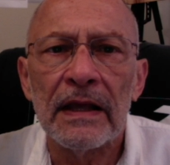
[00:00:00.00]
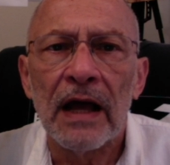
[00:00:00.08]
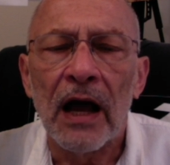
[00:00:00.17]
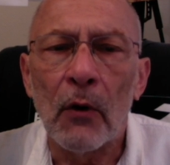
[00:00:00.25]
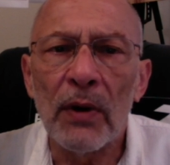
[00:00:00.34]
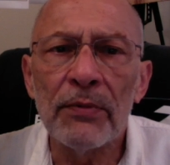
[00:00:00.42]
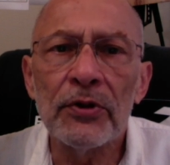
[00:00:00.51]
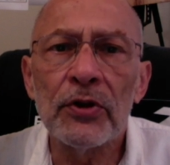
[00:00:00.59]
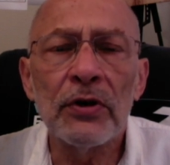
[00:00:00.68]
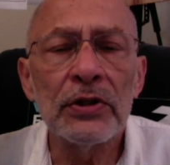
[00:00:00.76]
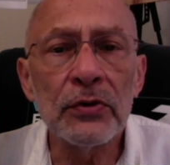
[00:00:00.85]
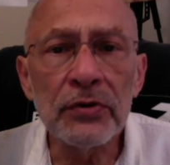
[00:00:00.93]
However, there
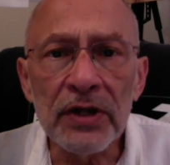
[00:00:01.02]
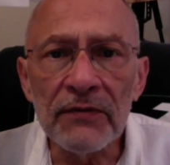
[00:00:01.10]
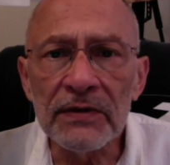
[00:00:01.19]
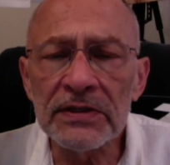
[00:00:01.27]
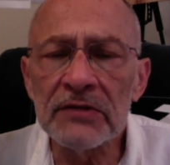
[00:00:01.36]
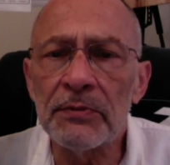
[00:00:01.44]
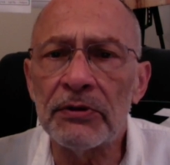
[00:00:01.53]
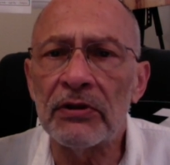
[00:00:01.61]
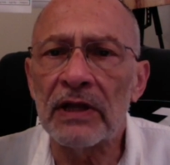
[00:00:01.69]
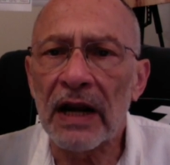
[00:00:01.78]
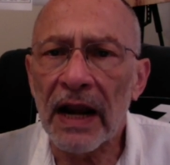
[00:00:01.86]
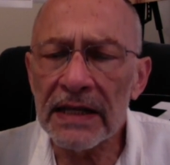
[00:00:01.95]
are two differences between
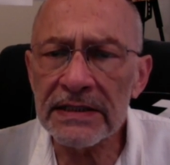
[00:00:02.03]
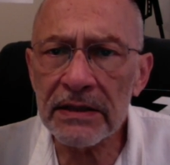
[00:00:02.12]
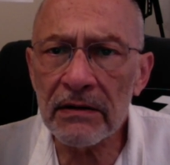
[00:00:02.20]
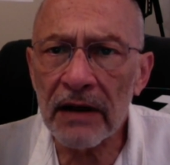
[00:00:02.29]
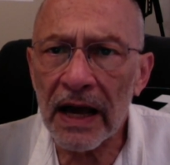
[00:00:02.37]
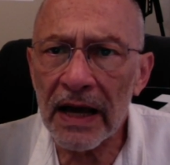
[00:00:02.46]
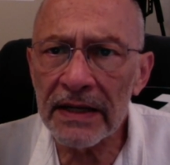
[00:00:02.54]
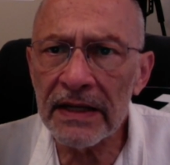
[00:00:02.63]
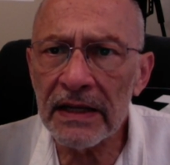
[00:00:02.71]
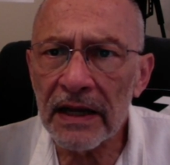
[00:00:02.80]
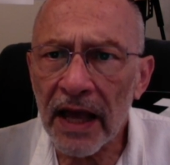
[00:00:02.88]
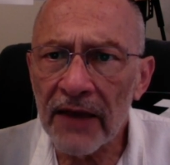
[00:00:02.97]
the classical
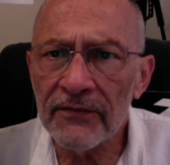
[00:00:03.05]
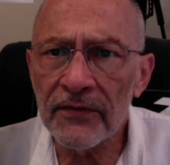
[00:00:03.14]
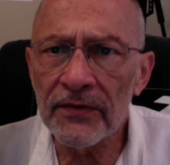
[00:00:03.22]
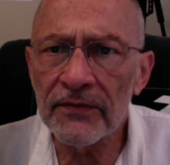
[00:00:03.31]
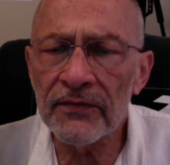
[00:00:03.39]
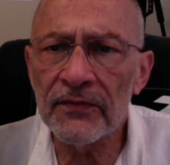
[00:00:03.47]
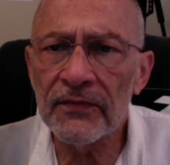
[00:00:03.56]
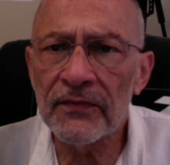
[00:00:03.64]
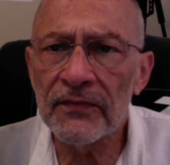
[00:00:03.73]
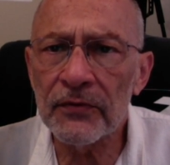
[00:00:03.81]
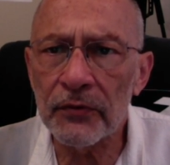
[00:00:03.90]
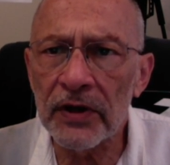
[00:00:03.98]
Ari
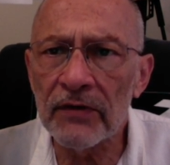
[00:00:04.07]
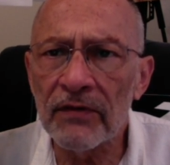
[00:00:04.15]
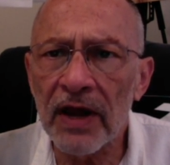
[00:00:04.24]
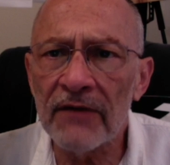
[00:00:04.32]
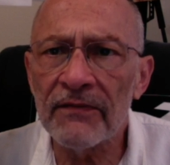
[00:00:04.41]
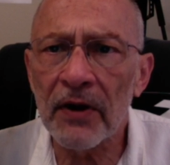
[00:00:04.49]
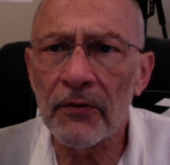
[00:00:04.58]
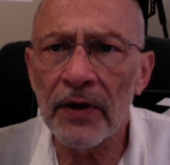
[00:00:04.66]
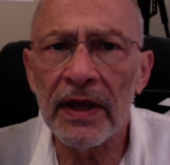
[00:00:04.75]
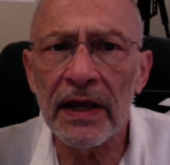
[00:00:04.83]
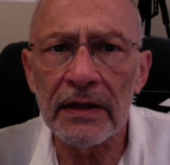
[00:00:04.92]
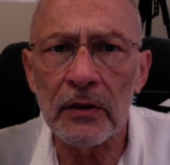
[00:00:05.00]
tree of life
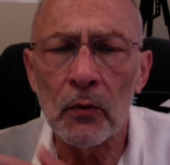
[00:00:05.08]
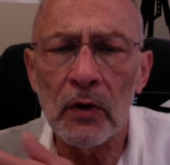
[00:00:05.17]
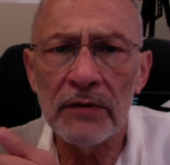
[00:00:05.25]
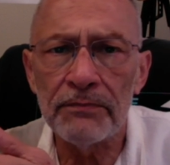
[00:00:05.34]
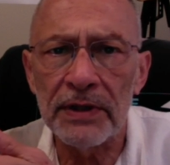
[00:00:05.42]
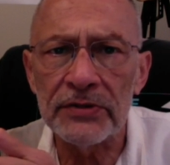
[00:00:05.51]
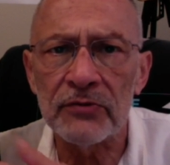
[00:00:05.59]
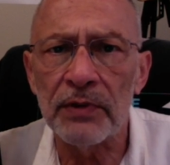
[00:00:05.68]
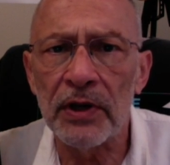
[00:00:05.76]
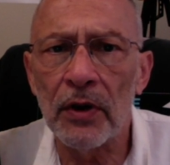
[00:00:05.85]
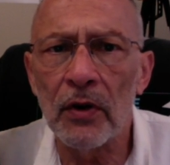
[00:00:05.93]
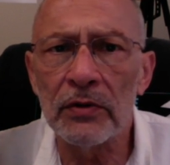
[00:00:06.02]
array and the one picture
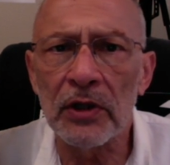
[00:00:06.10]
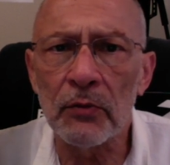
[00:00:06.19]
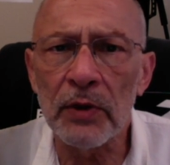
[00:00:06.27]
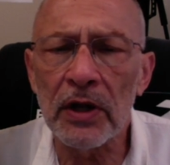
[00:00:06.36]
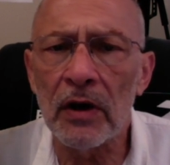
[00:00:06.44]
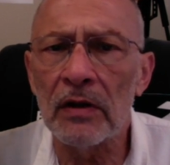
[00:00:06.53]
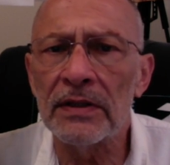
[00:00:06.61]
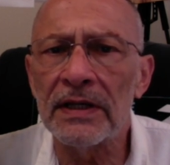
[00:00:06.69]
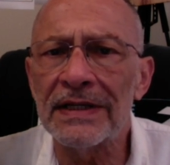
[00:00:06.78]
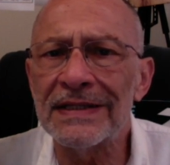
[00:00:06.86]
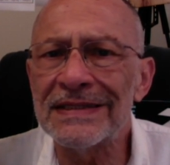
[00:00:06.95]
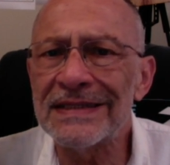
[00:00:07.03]
below that we call
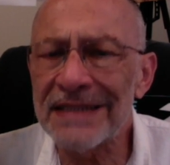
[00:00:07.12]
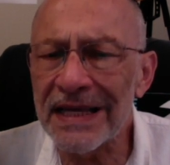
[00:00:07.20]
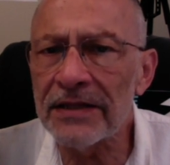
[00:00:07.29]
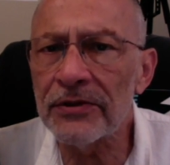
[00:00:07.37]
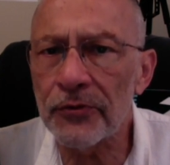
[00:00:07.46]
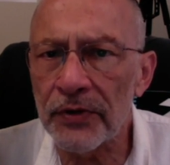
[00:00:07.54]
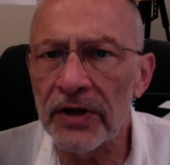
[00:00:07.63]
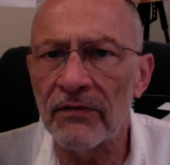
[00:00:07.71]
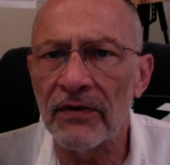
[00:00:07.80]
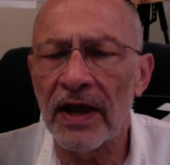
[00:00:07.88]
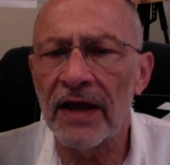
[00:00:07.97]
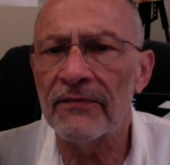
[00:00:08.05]
the seed tree of
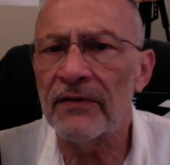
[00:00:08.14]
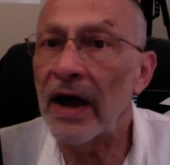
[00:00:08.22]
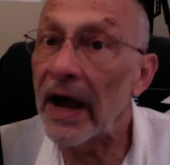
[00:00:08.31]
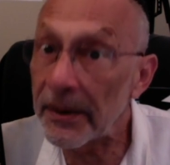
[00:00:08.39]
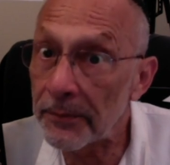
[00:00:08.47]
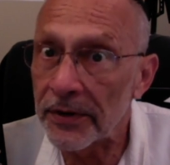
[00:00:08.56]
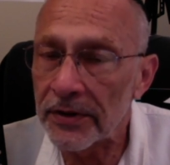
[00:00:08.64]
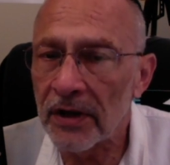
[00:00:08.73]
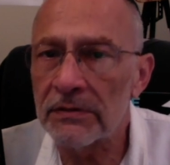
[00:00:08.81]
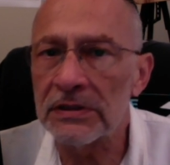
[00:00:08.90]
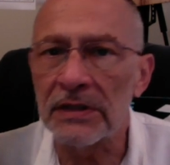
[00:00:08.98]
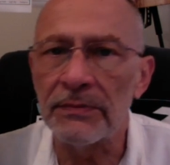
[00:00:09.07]
life hybrid,
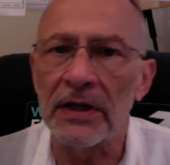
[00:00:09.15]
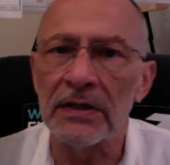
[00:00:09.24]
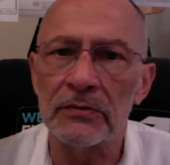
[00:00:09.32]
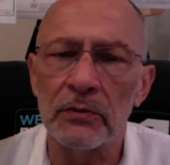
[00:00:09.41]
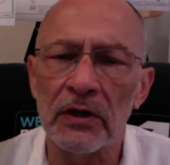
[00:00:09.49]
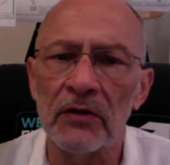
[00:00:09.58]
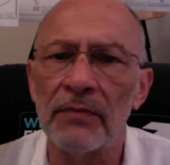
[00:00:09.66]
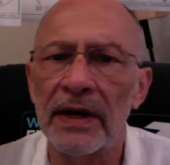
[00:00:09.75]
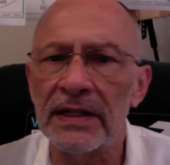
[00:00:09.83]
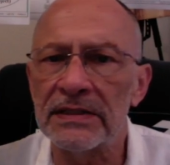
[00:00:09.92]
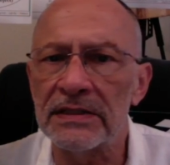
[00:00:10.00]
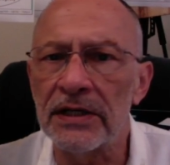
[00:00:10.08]
obviously, because we're
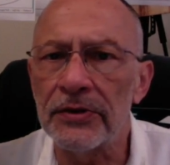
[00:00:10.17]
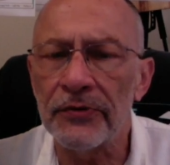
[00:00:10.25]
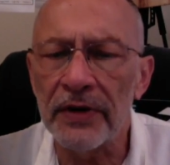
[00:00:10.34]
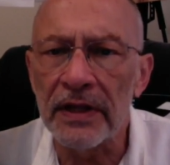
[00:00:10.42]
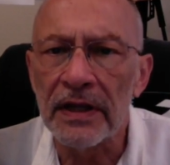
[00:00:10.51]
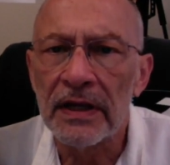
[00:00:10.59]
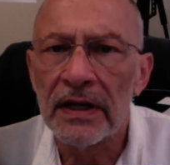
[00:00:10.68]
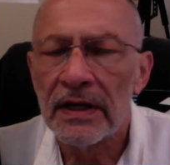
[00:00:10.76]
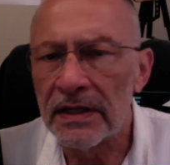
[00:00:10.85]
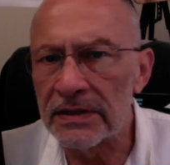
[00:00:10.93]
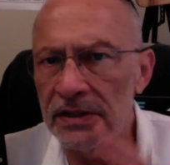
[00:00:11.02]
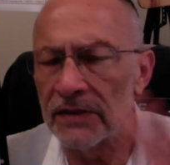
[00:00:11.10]
combining seed tree.
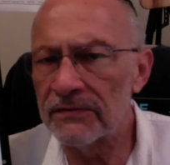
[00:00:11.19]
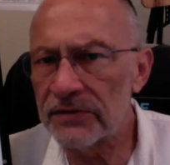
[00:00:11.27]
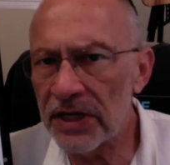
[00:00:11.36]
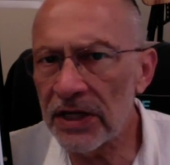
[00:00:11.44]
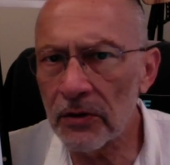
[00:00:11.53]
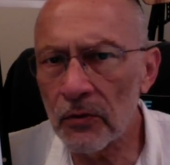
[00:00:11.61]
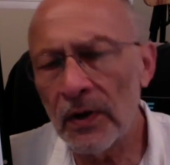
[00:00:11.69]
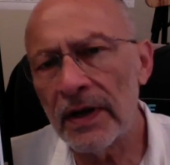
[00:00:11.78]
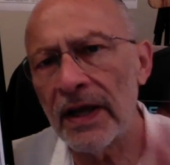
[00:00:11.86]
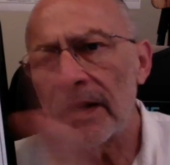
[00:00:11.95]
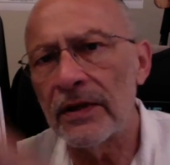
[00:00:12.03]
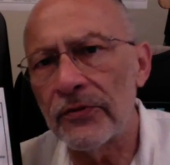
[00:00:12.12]
Instead of seed on one
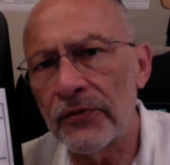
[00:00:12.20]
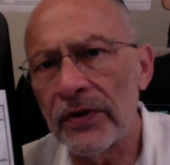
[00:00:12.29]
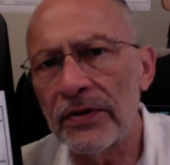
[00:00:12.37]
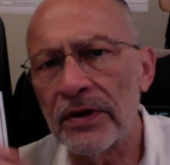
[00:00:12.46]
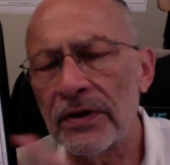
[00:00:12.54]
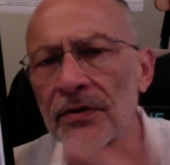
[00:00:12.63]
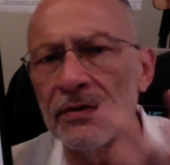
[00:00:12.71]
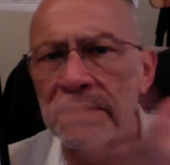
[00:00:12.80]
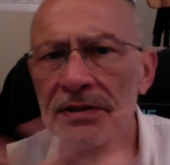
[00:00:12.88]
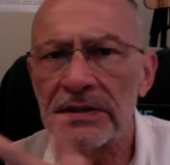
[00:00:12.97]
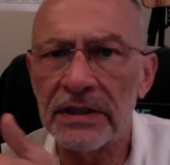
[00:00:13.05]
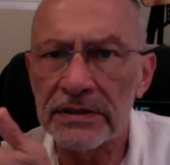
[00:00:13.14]
hand and tree on the other,
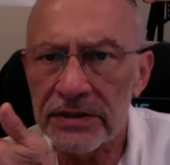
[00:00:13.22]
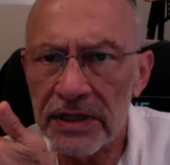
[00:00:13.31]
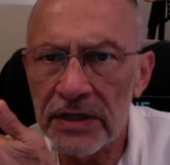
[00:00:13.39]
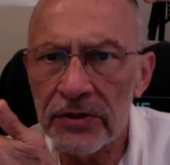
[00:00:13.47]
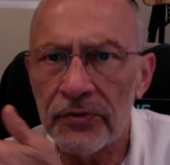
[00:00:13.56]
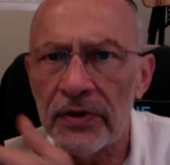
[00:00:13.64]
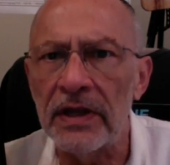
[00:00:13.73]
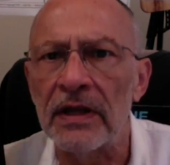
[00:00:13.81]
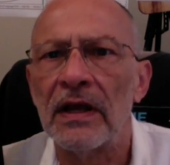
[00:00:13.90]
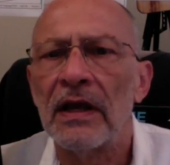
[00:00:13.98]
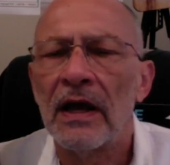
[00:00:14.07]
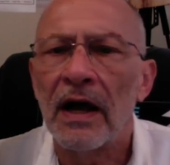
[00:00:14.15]
this is a seed tree
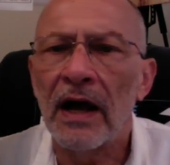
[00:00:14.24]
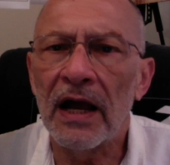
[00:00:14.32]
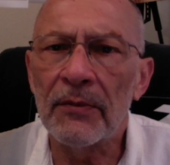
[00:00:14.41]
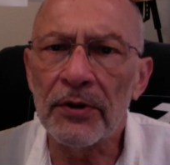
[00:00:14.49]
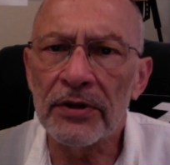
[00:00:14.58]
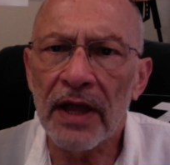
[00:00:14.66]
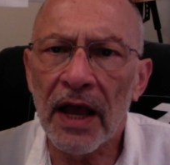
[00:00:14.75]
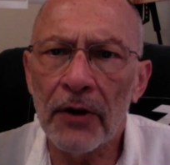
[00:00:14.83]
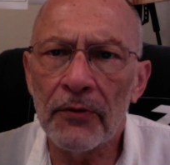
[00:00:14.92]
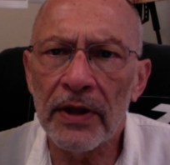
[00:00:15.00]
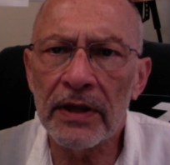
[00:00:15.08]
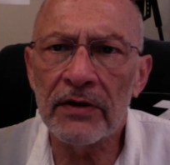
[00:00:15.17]
hybrid
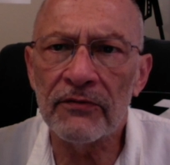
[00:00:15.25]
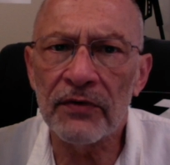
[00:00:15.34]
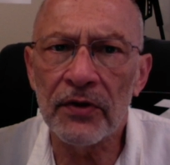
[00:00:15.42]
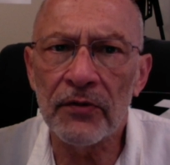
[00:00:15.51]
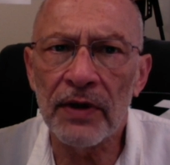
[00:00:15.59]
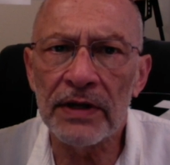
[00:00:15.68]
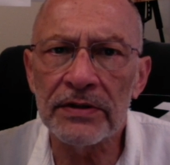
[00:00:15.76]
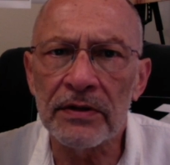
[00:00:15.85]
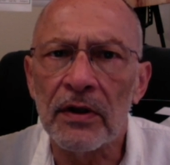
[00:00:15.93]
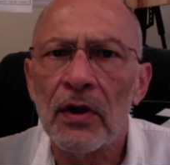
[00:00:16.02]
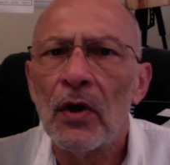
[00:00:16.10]
array configuration.